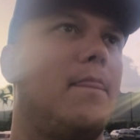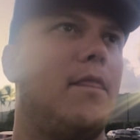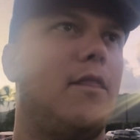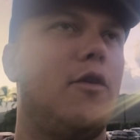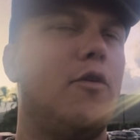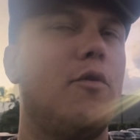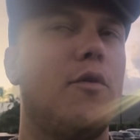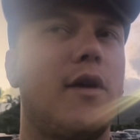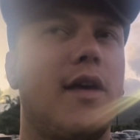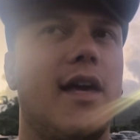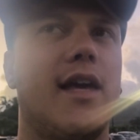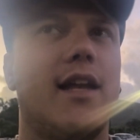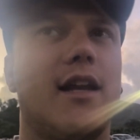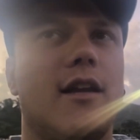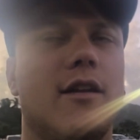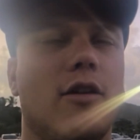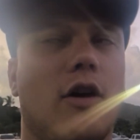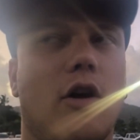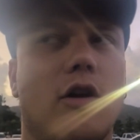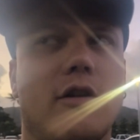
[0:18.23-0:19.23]
you get
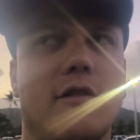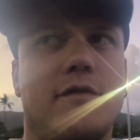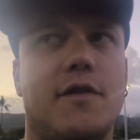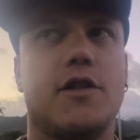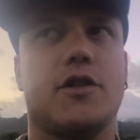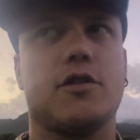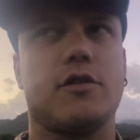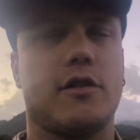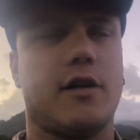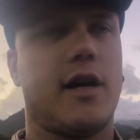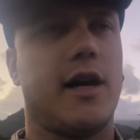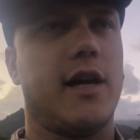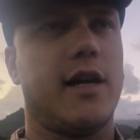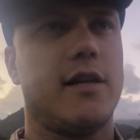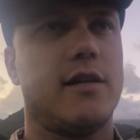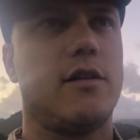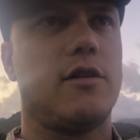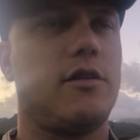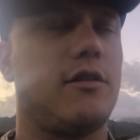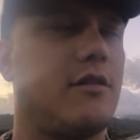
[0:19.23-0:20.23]
an artificial high.